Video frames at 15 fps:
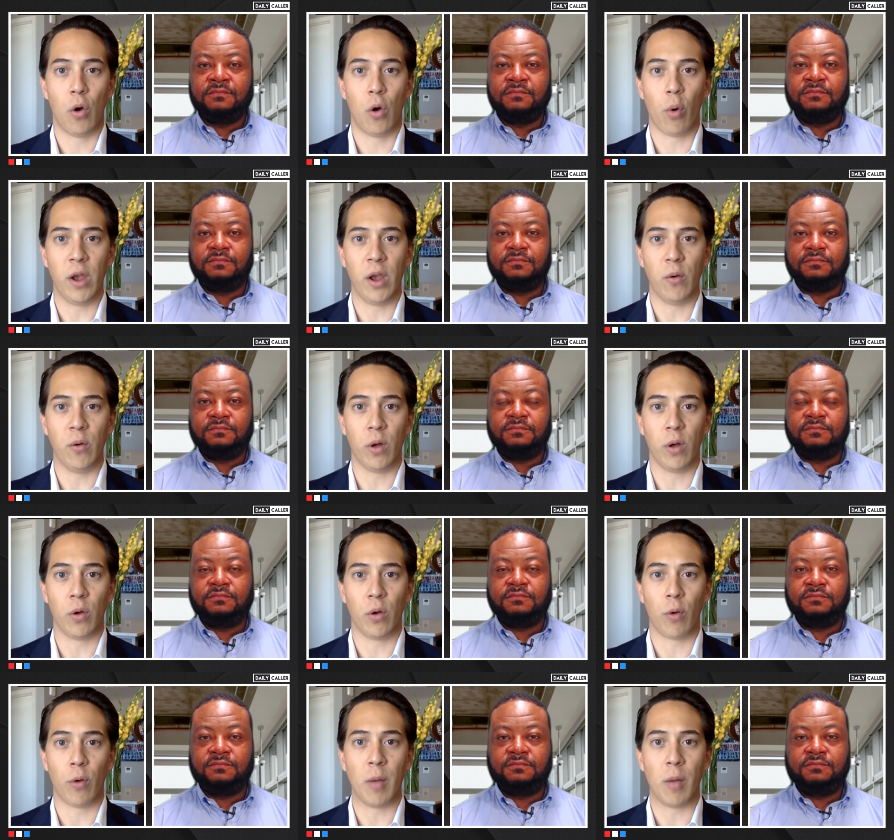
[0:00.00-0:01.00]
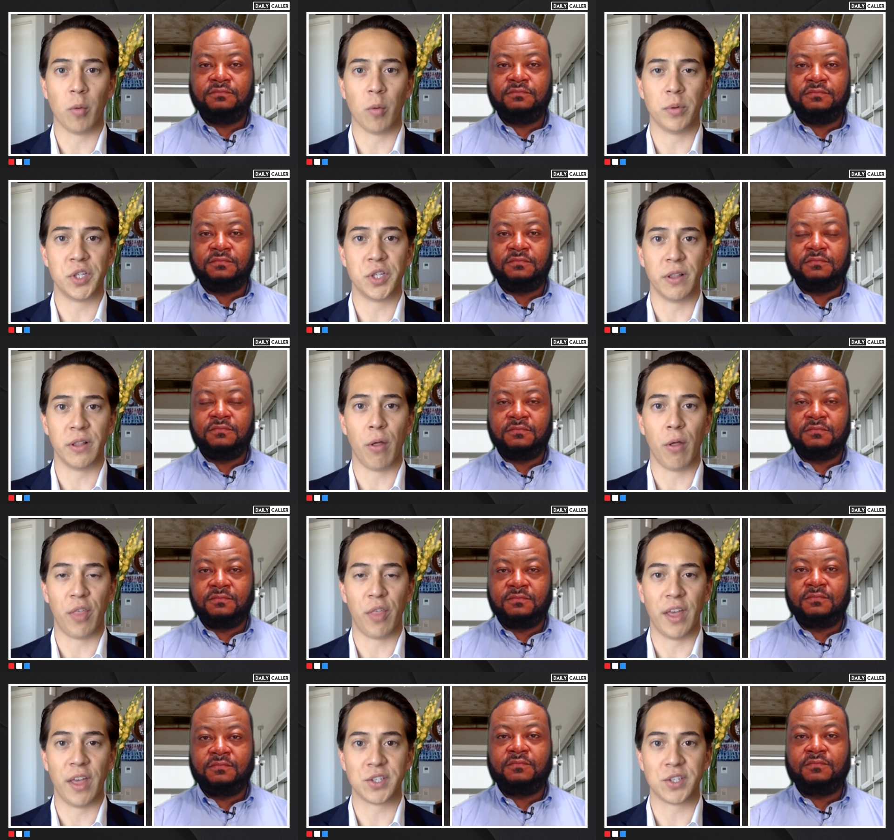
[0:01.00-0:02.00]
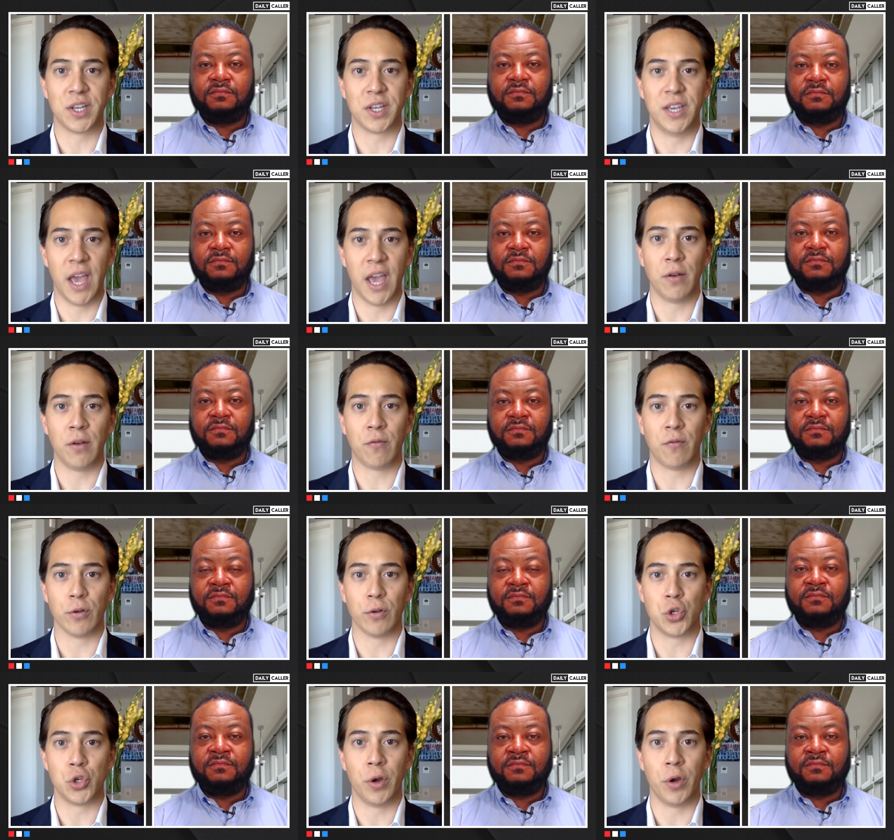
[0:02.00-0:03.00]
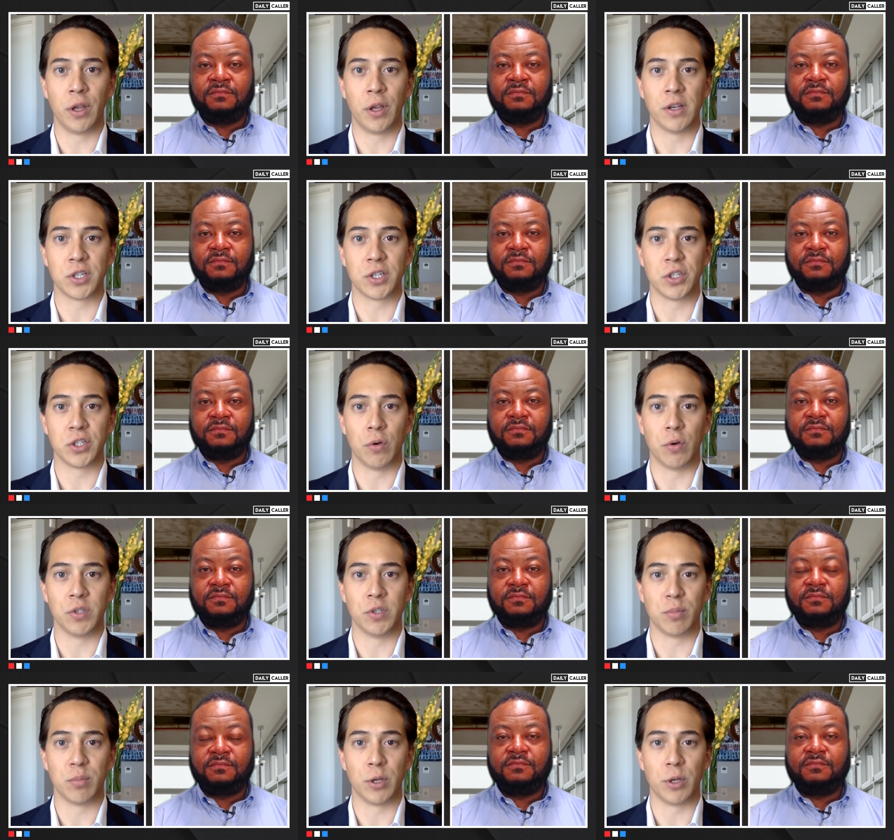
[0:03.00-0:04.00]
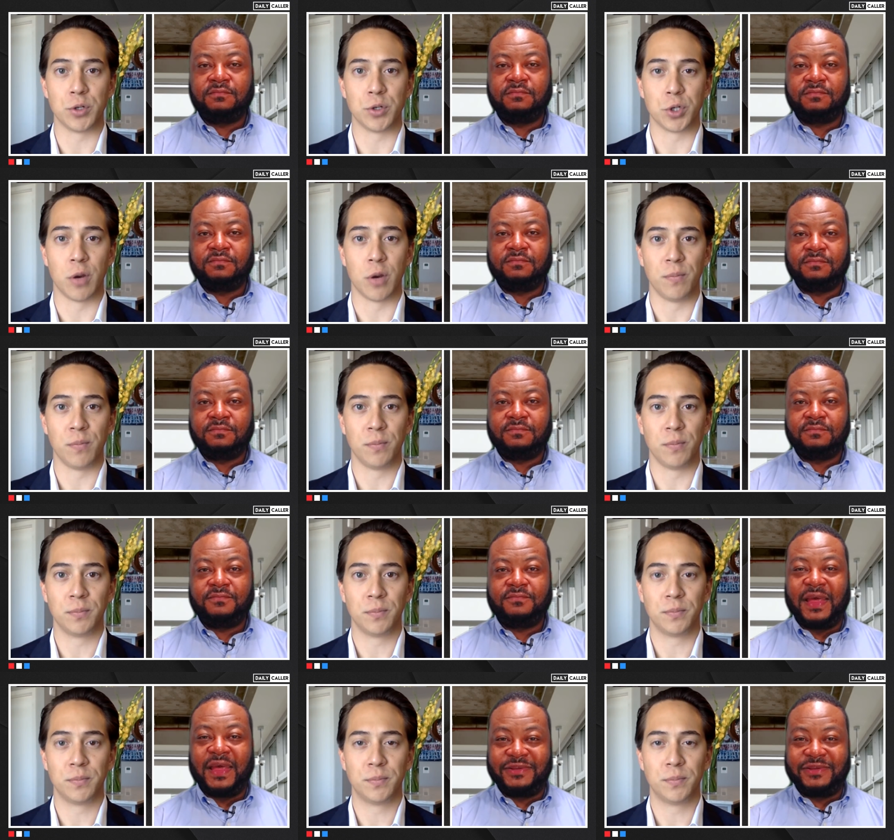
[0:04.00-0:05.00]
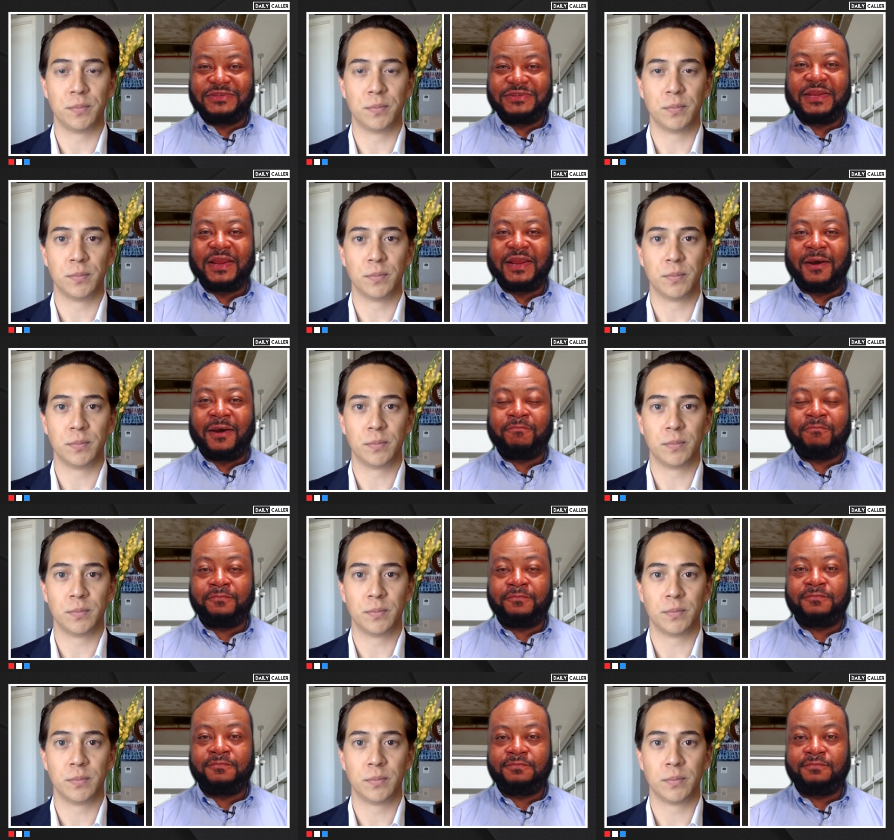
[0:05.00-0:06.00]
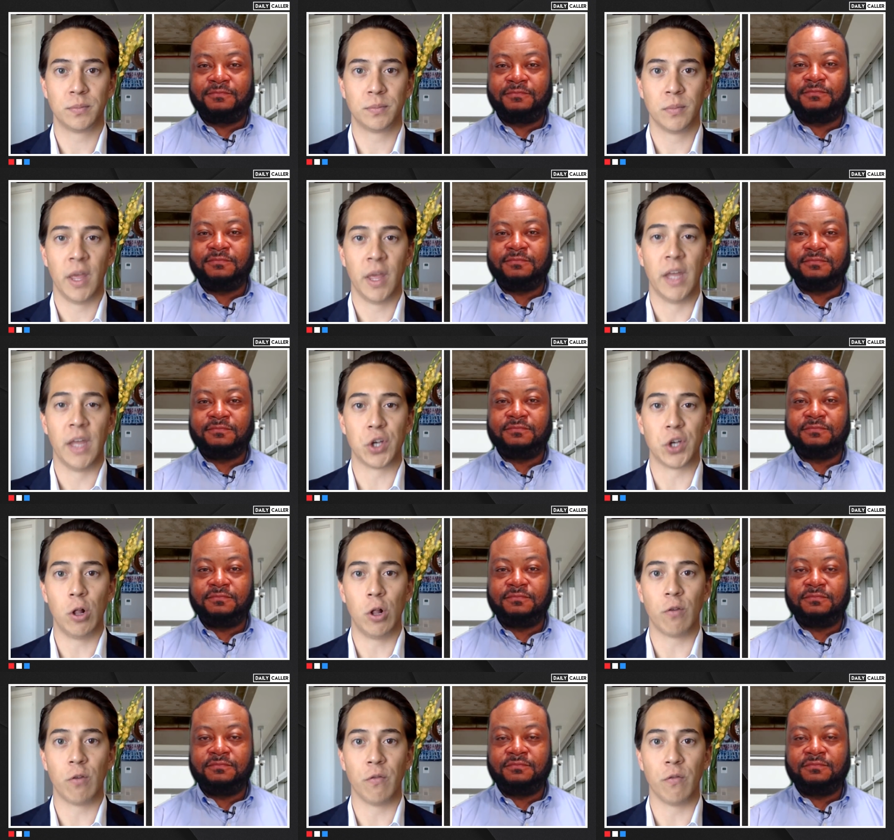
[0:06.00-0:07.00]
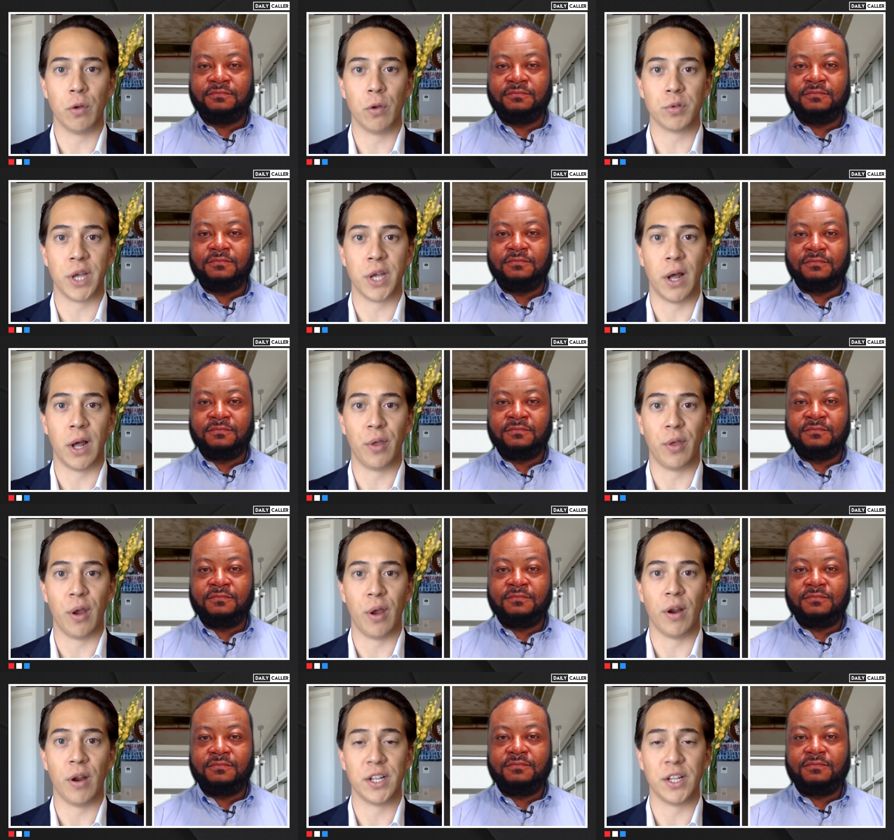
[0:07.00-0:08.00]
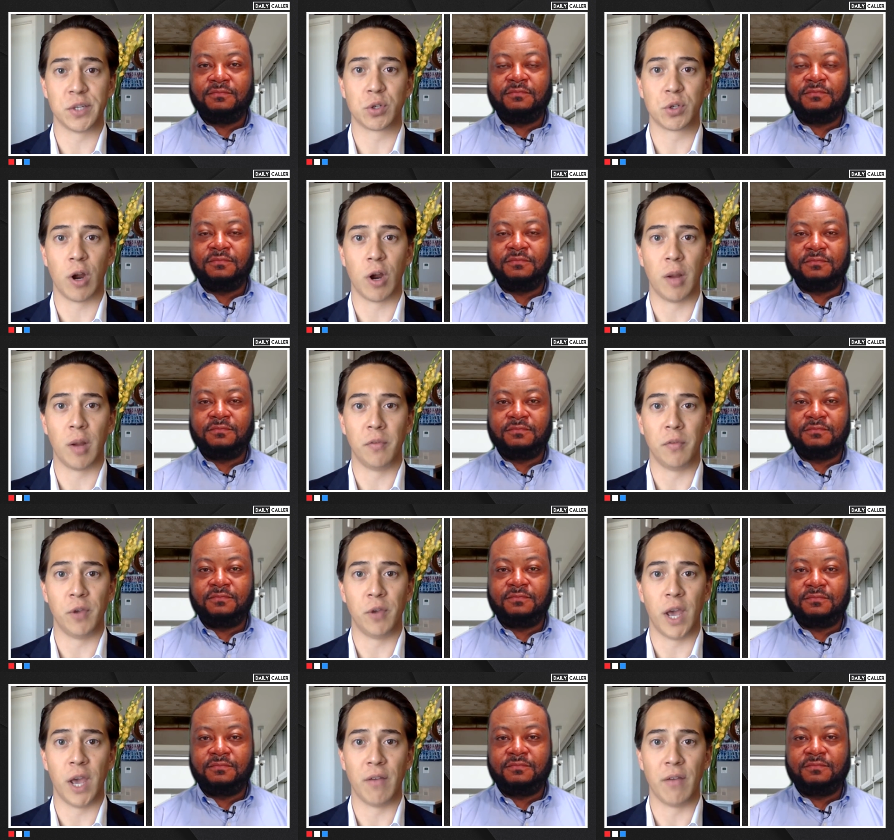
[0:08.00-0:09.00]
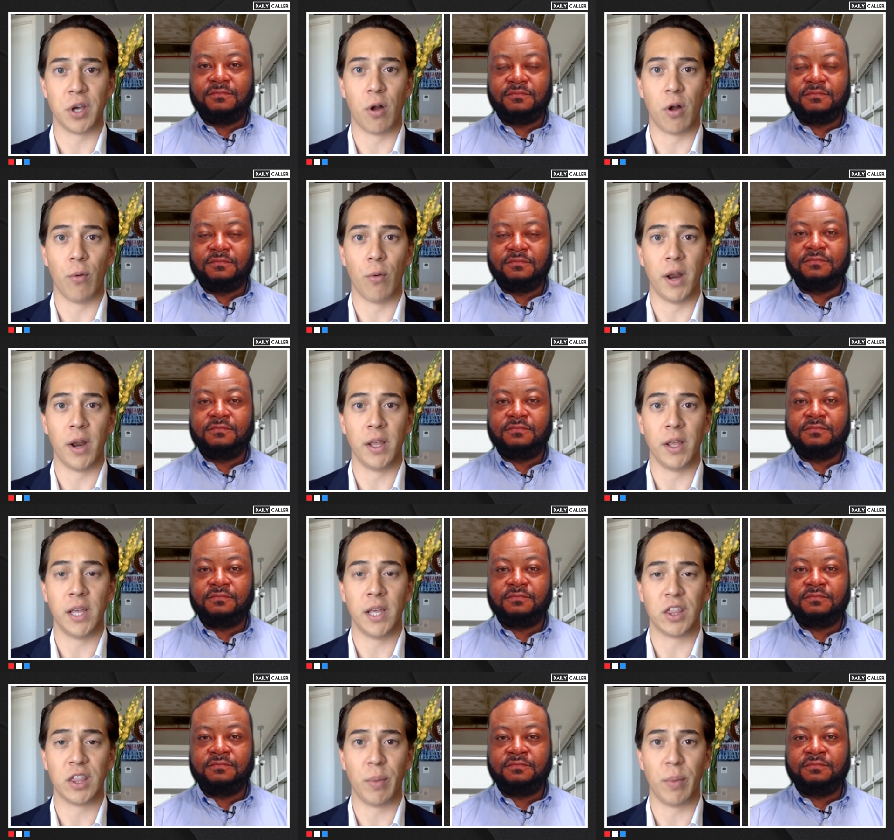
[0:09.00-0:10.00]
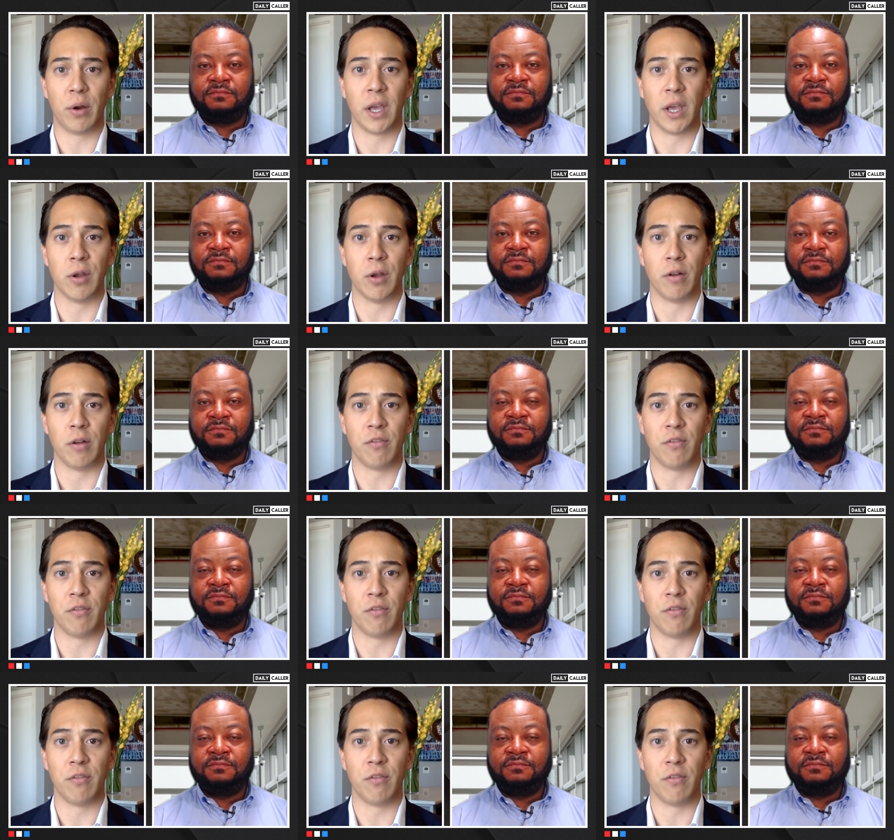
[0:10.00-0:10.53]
Speaker 1: All right. Well, Robert Patillo, thanks again for joining us. It's always a pleasure, sir.
Speaker 2: Thanks. Anytime.
Speaker 1: And to all of our viewers out there, hit subscribe if you haven't done it already. Hit the bell to get